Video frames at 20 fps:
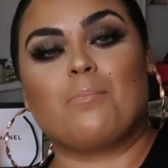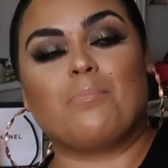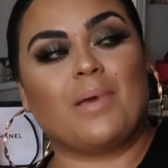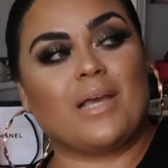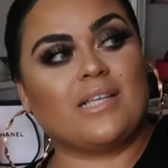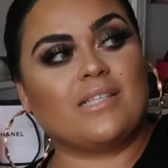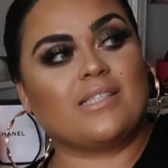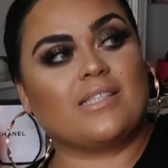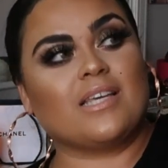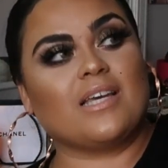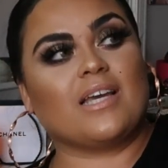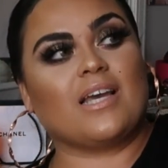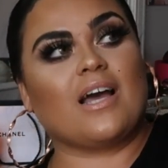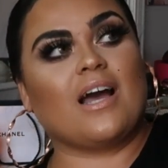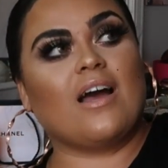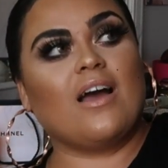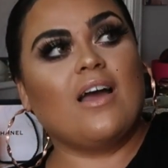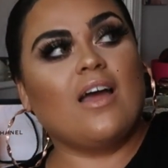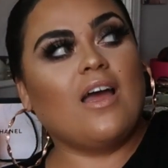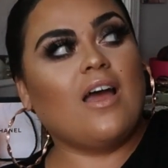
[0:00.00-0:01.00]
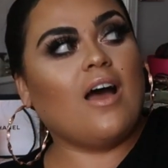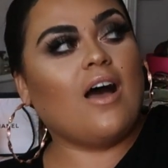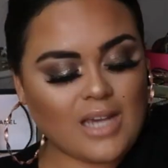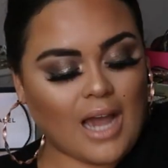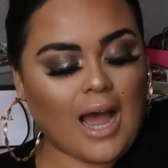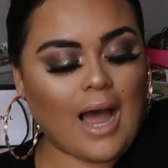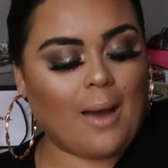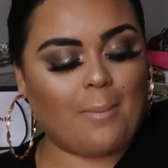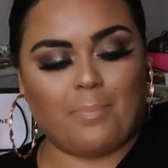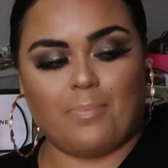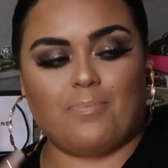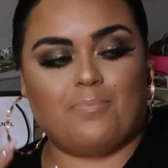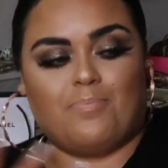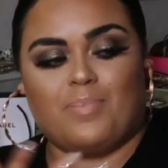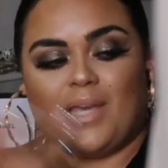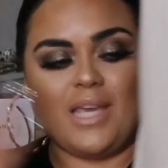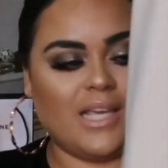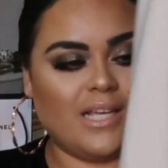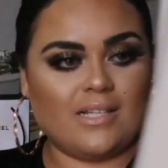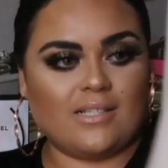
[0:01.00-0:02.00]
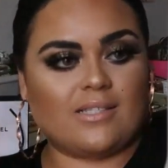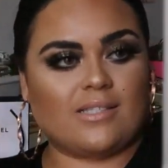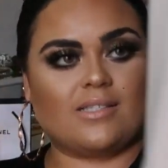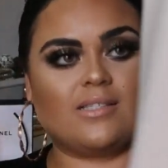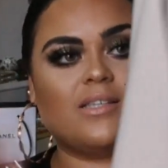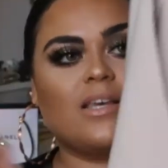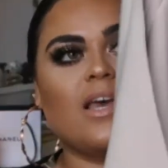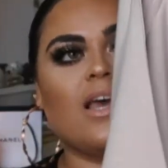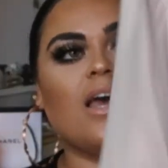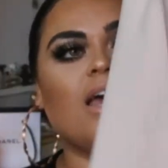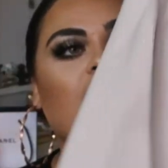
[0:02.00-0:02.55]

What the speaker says: basic top piece.